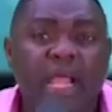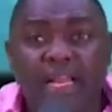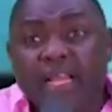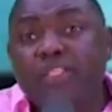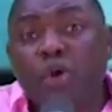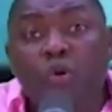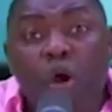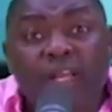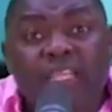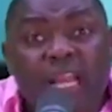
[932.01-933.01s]
The so-called
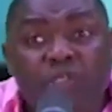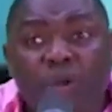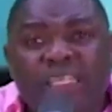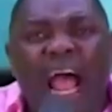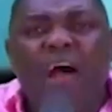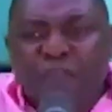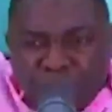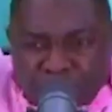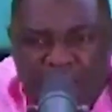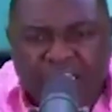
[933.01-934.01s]
intellectuals are
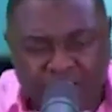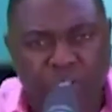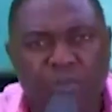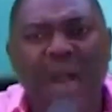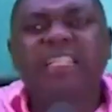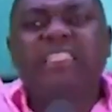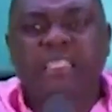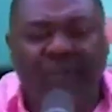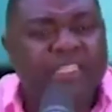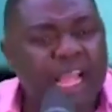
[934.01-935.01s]
foolish. When
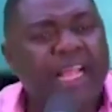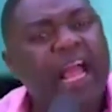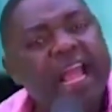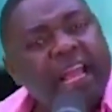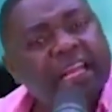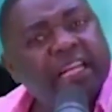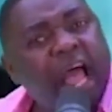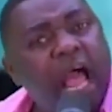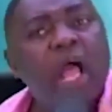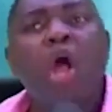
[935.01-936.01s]
Jimmy Chan kaya
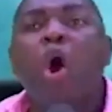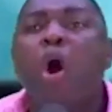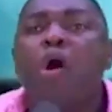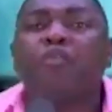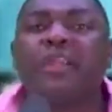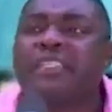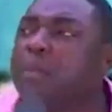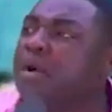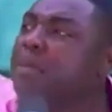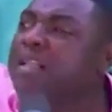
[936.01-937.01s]
na or dream
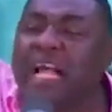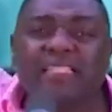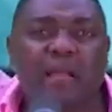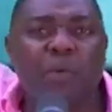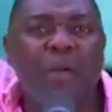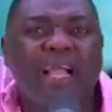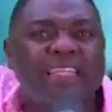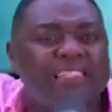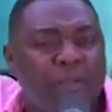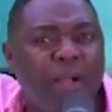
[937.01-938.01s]
samuni nyansa na bobe
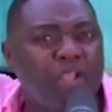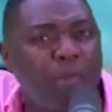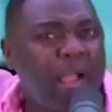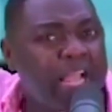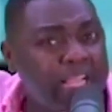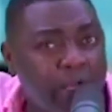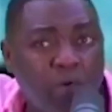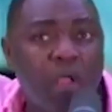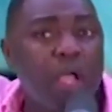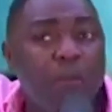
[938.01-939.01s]
kasema nyoma ye no. Mo de